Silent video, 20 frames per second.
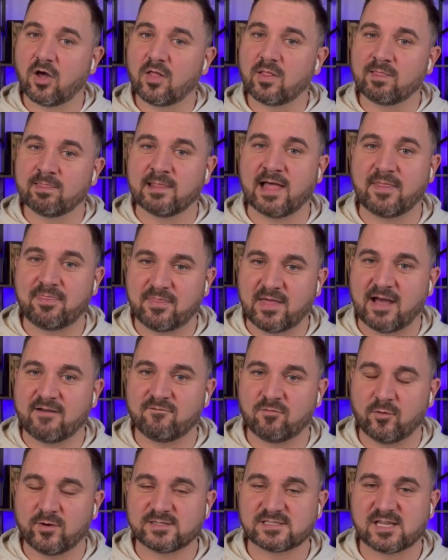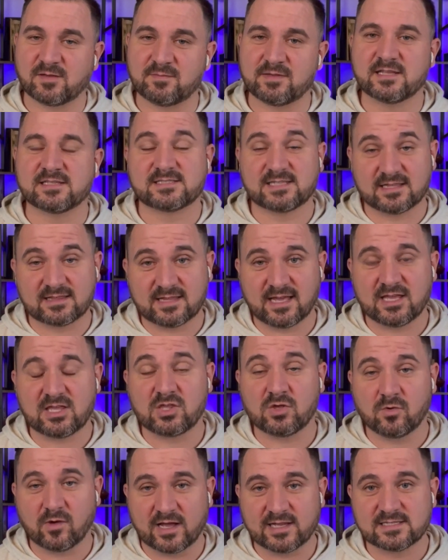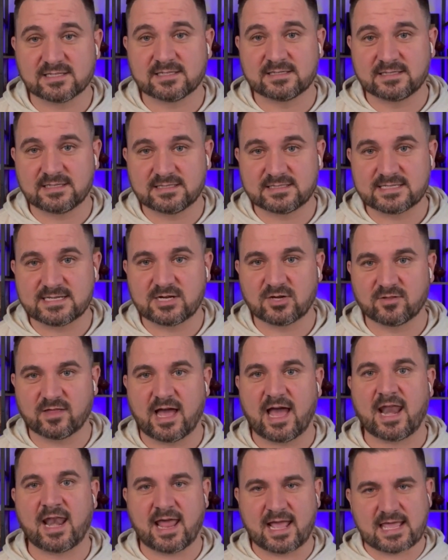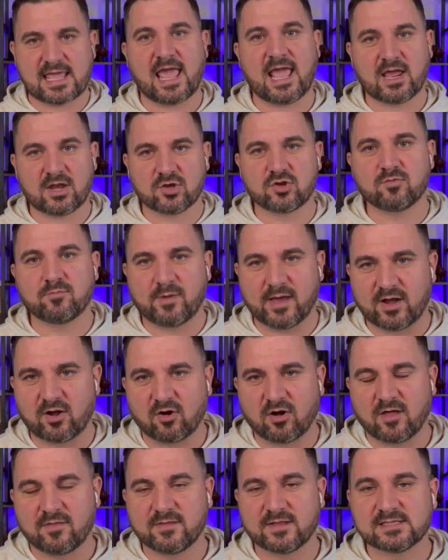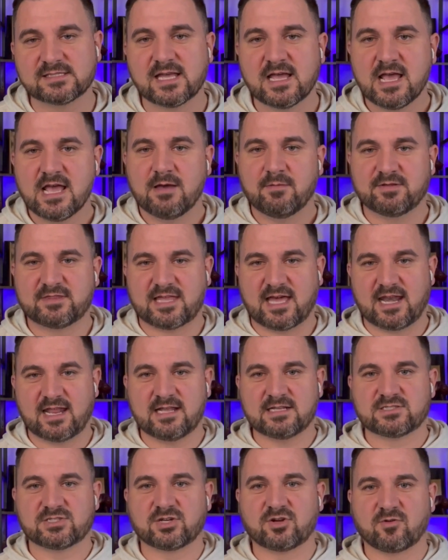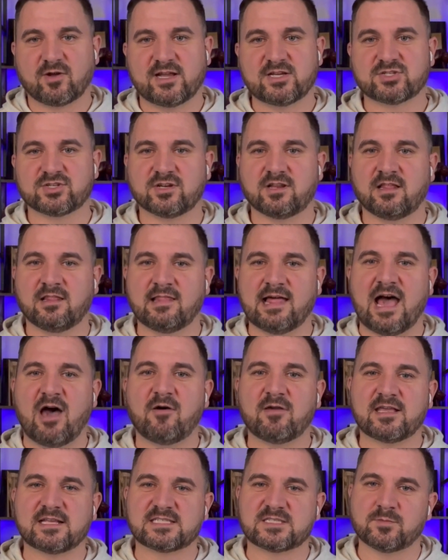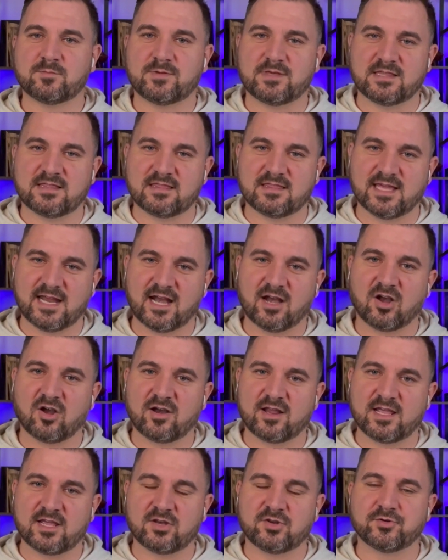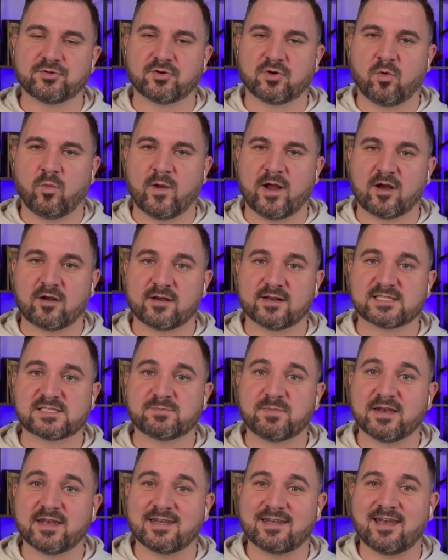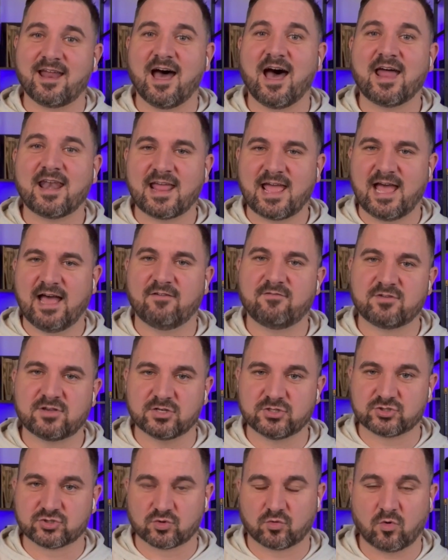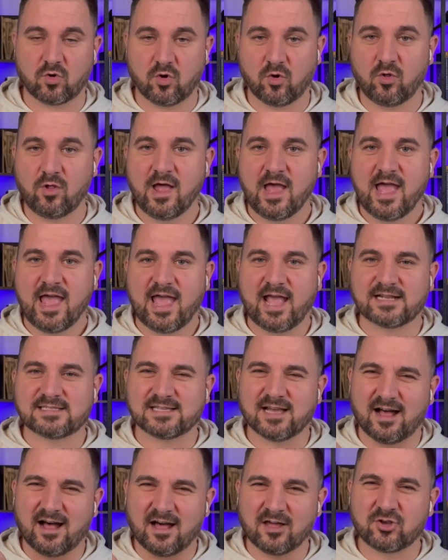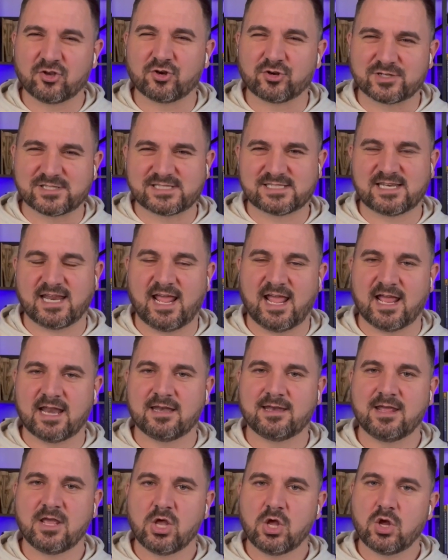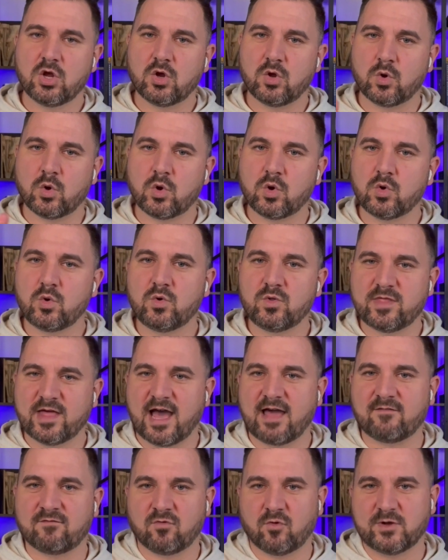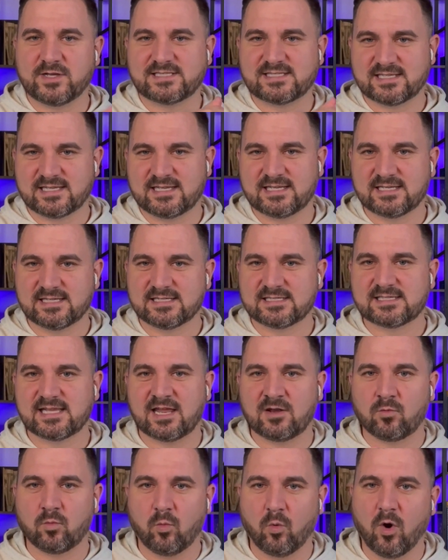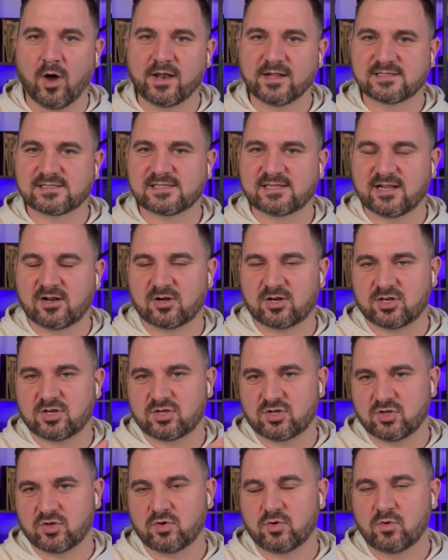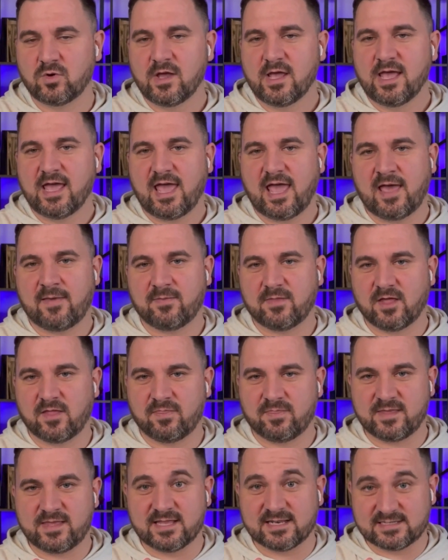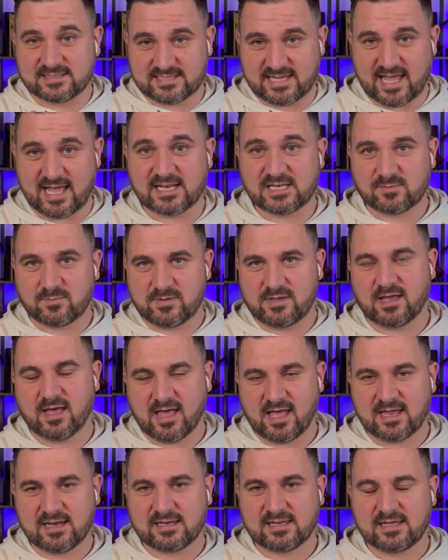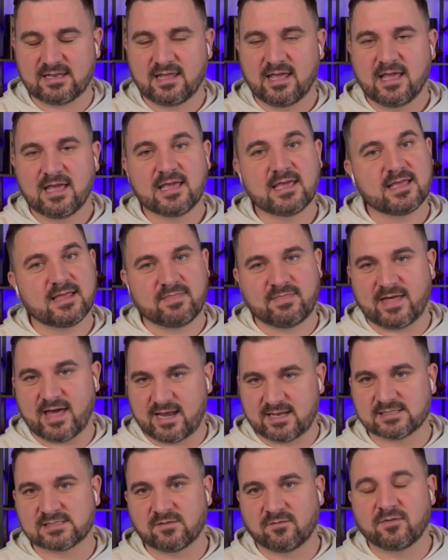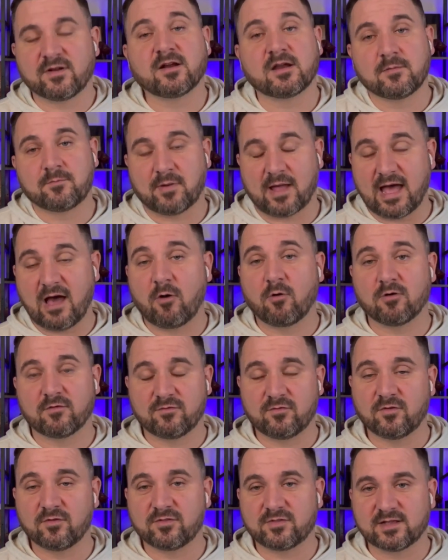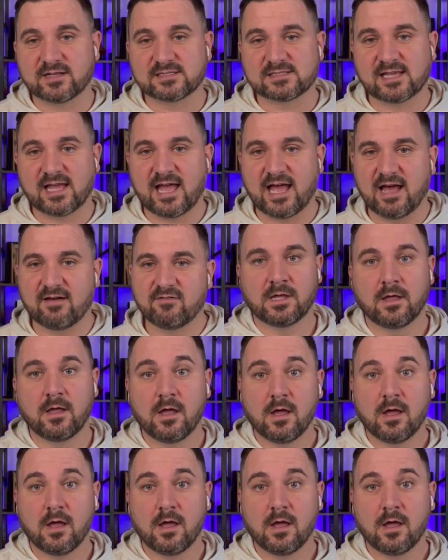let that voice come in and say, thank you, I did need to hear that, and I can do better on this. But that integration, allowing it to be there in your awareness, but not have control, and to understand who that voice is and what it's there to do and the intent behind it, that is a very powerful thing to have.